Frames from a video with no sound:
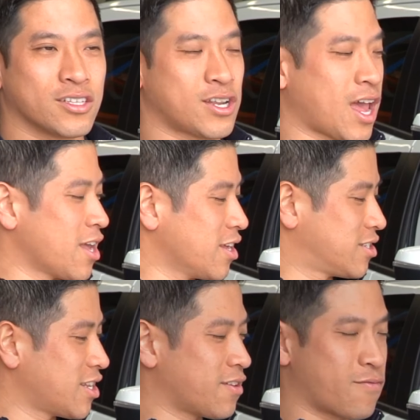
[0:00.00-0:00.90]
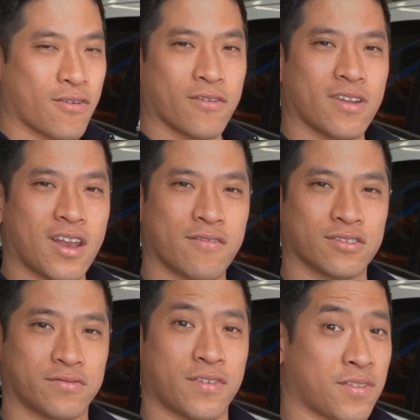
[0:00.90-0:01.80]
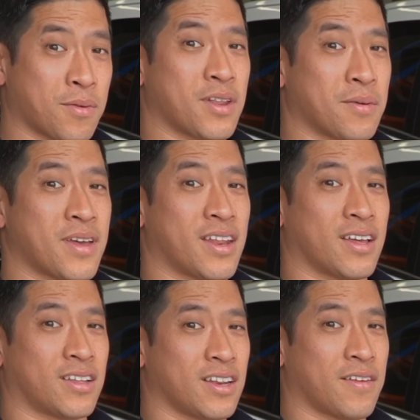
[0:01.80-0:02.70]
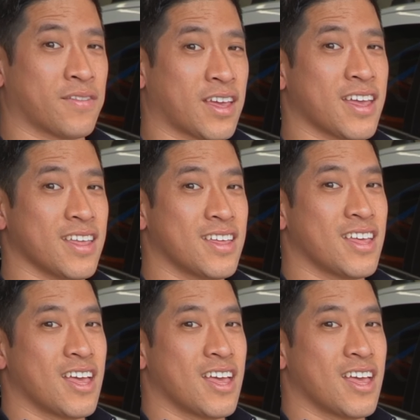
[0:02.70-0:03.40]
Today it's in for Lovells 50mm lift kit,